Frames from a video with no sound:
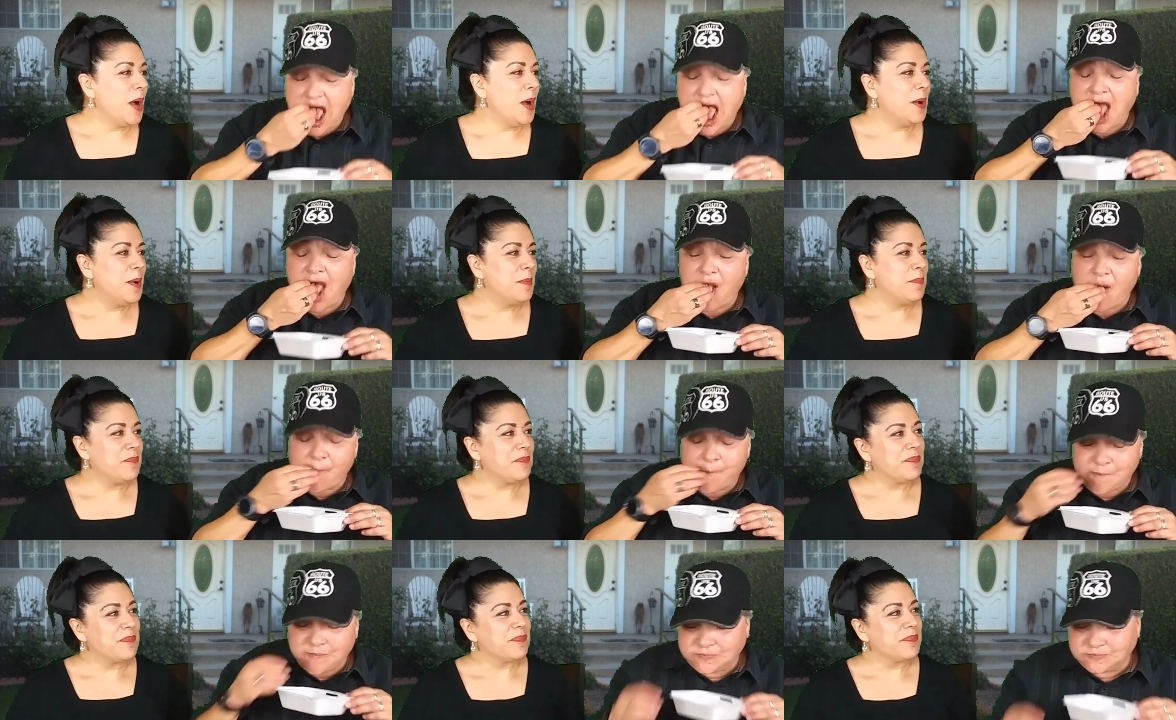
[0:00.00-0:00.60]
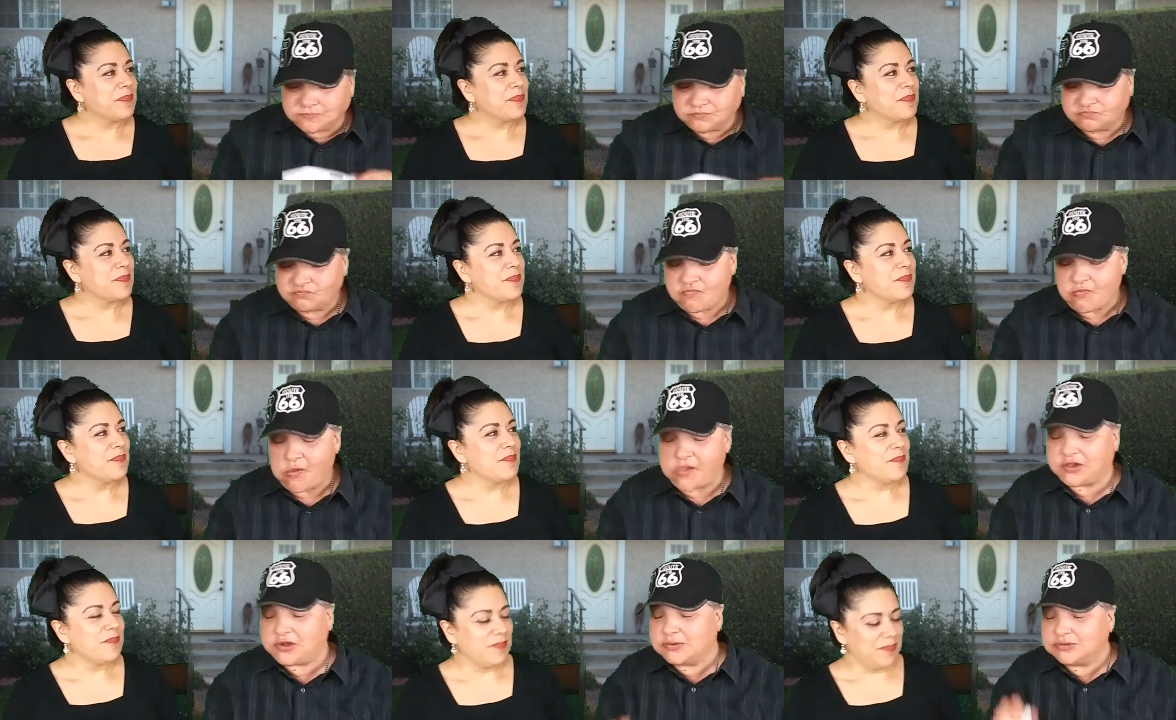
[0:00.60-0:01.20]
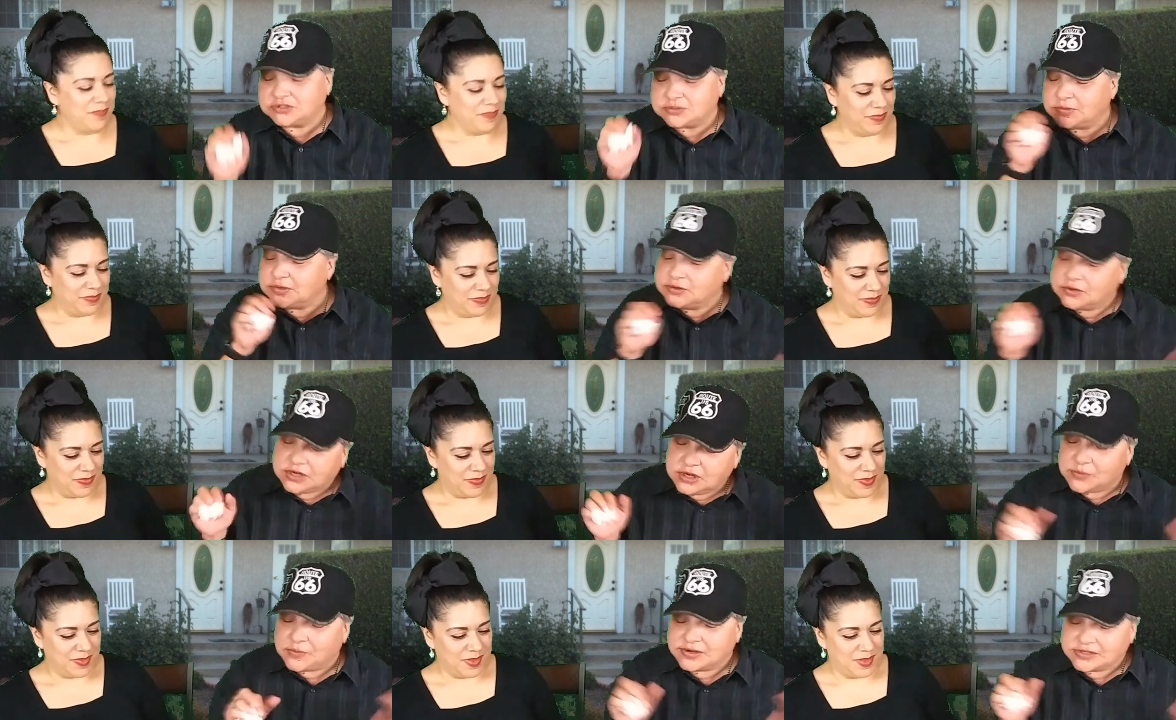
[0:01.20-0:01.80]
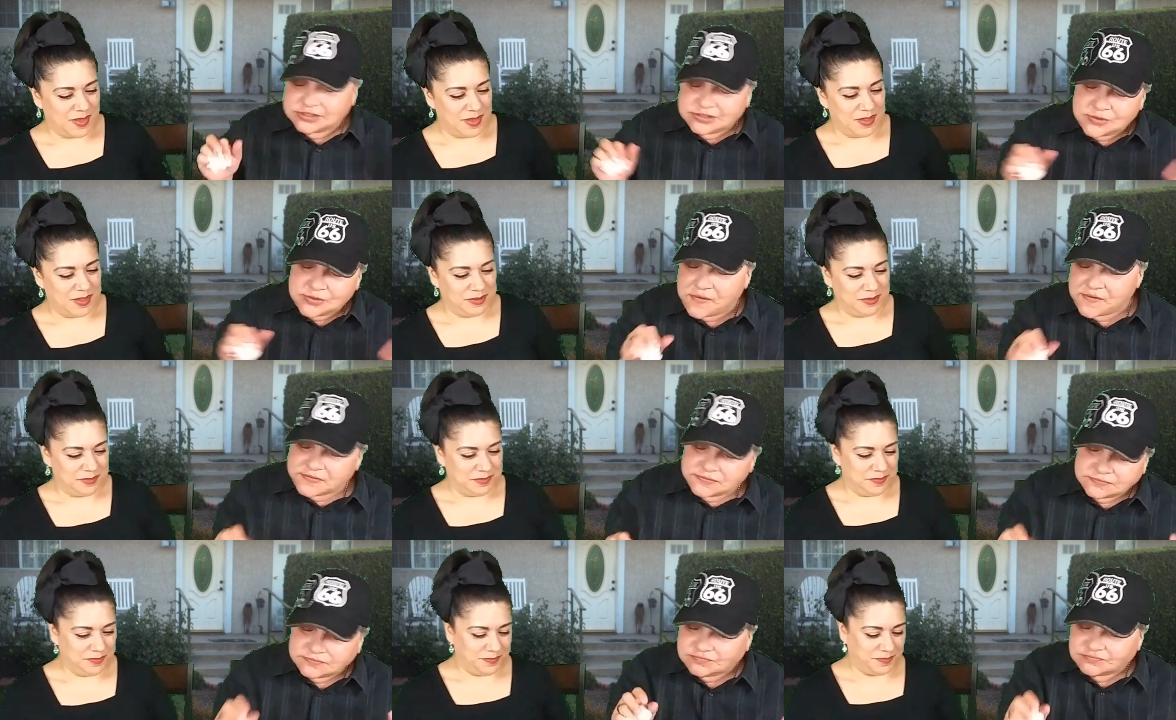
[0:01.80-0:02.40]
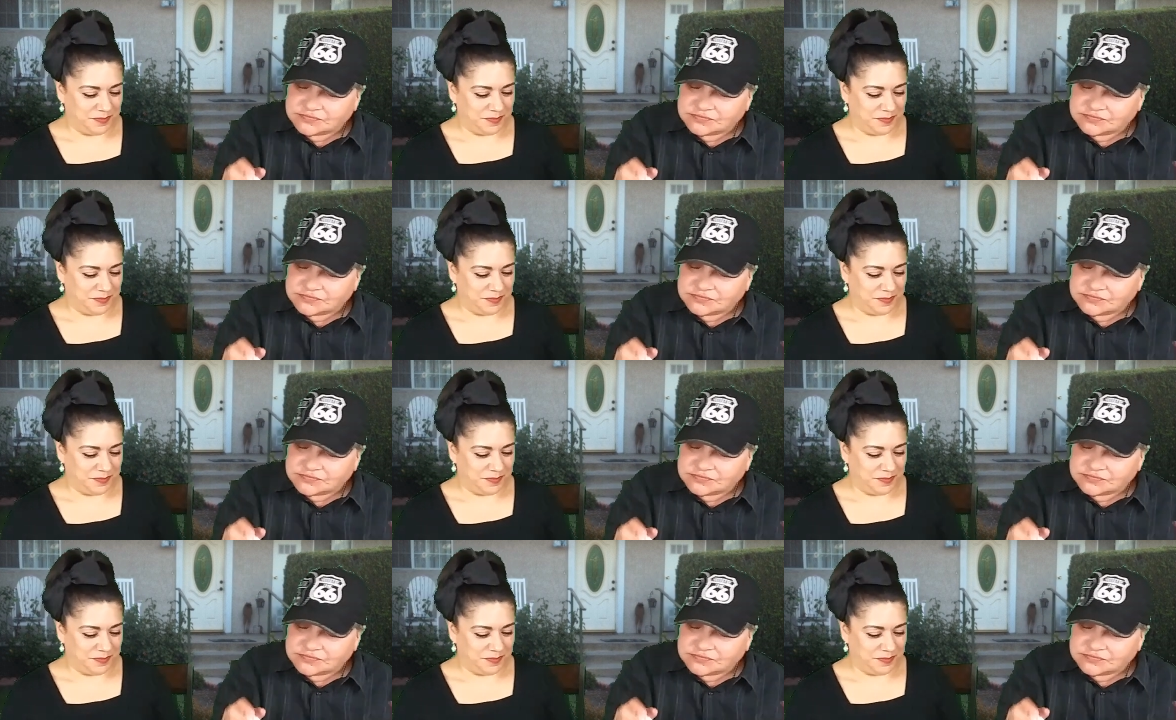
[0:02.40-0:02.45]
Speaker 1: Um. I go to it anyway. You know.